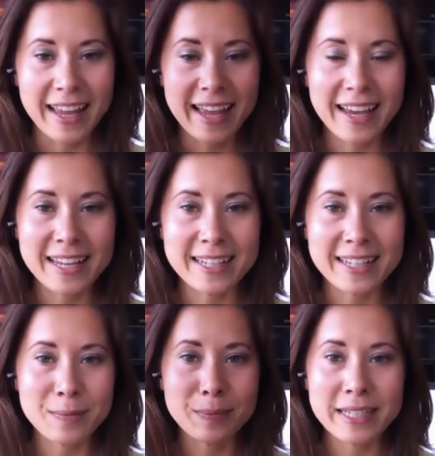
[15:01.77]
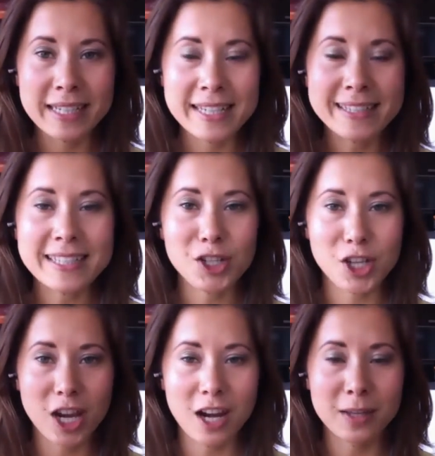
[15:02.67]
And please
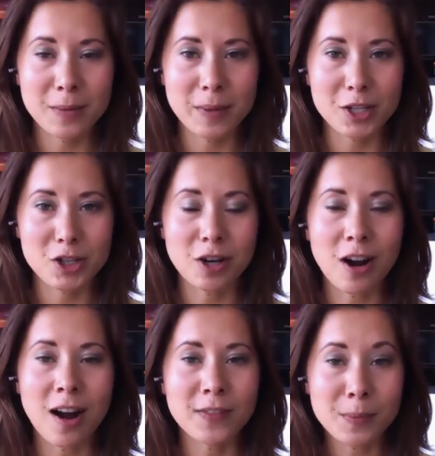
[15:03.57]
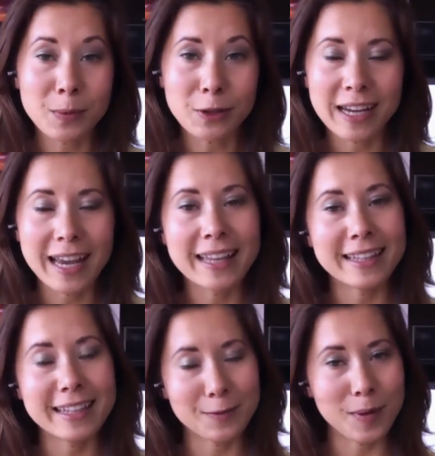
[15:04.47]
share the picture of the book and
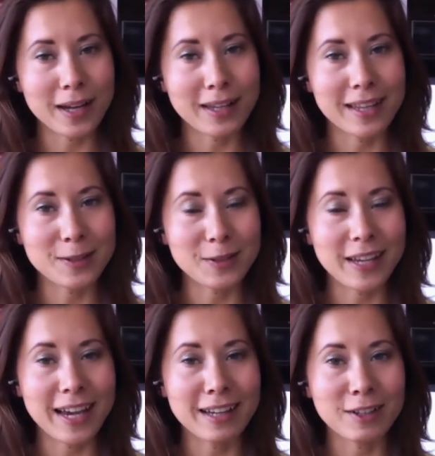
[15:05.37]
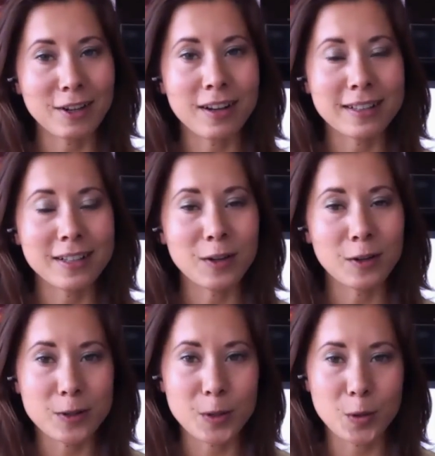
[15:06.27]
the give back that you get on
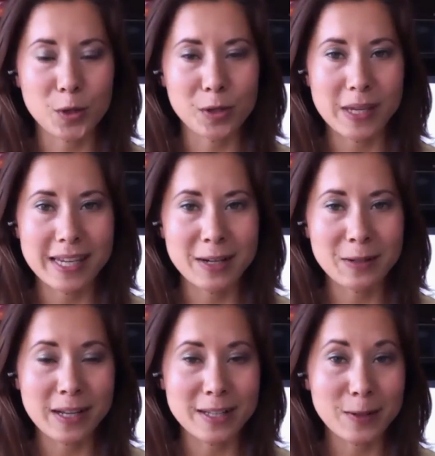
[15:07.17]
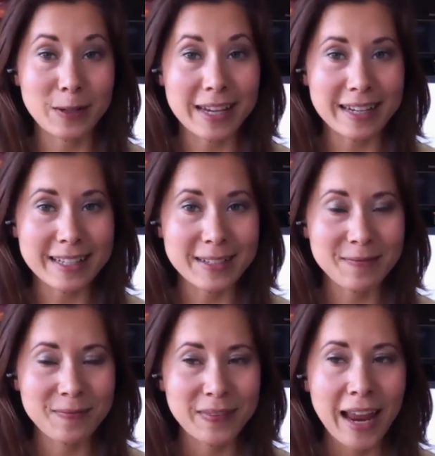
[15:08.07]
all social media once you get it.
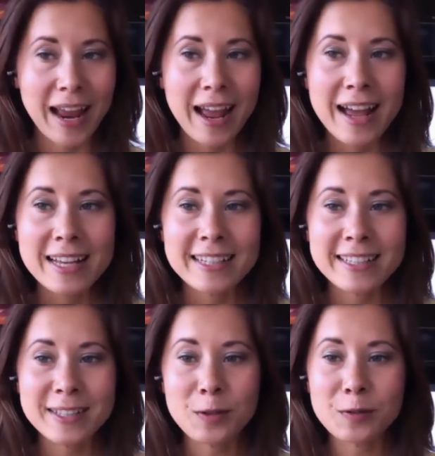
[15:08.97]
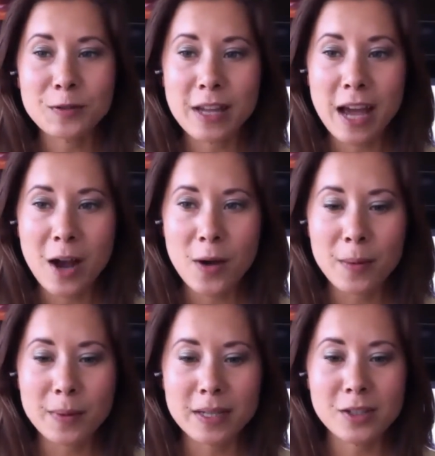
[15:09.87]
So for now,
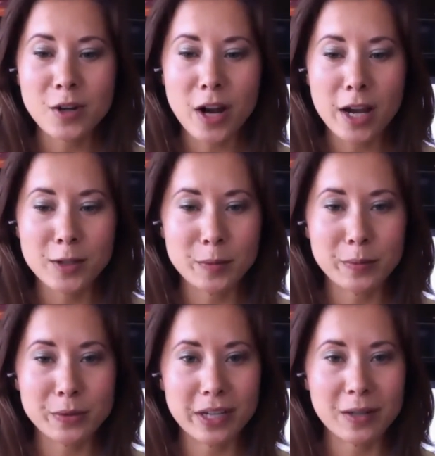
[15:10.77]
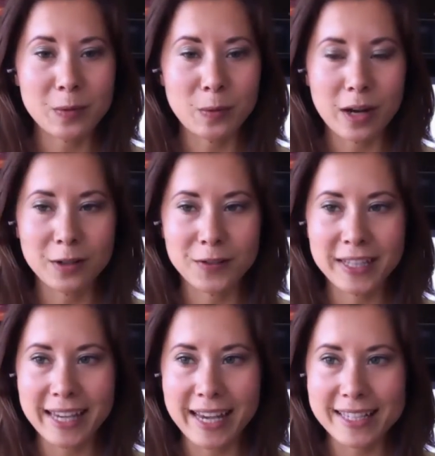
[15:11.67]
I'm going to try to bring one of the
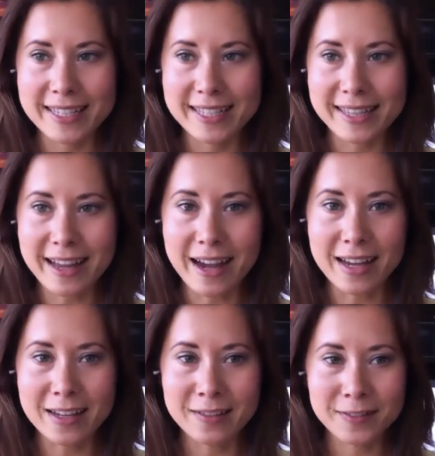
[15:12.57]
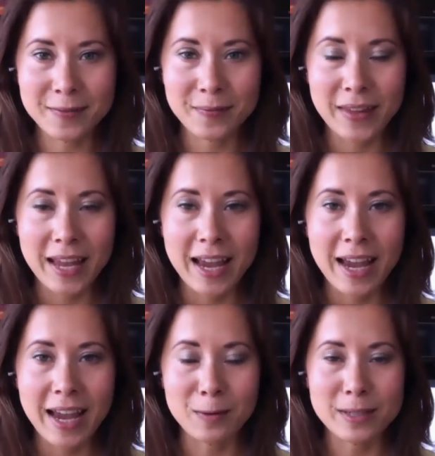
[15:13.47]
guests live,
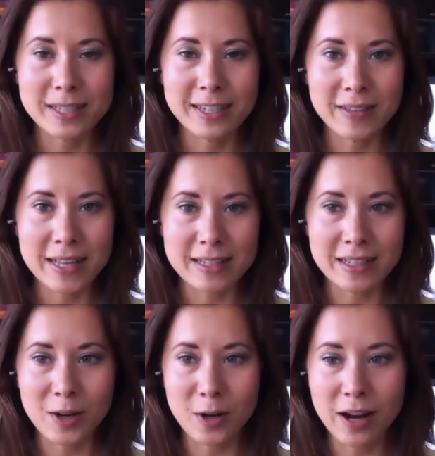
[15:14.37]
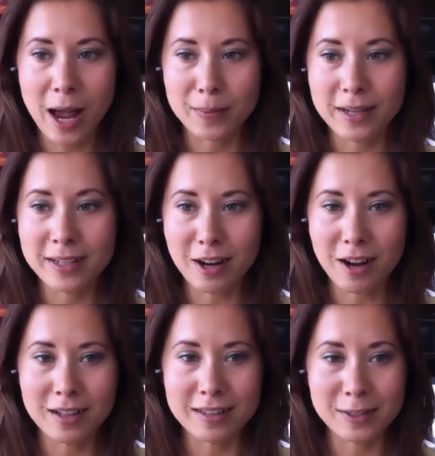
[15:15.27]
and we'll see if that's going to happen
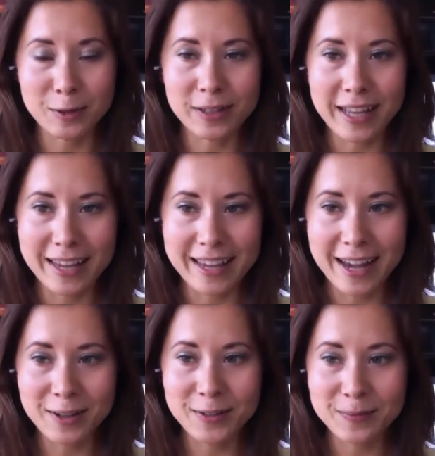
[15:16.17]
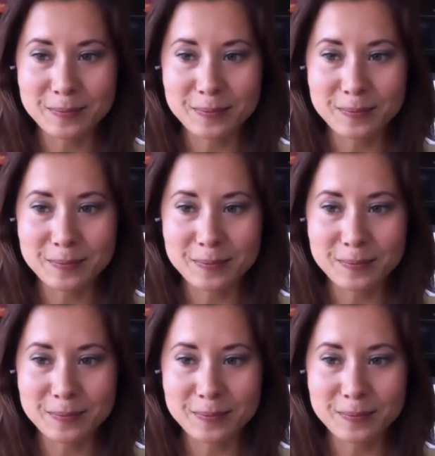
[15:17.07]
on the Google Hangout.